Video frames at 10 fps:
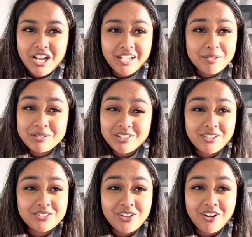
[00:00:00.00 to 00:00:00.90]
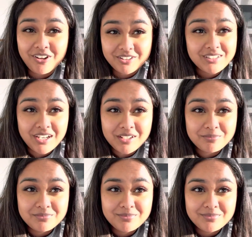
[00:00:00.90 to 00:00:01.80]
I get McDonald's all the
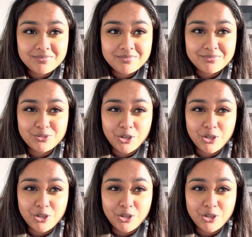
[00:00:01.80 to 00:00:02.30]
time,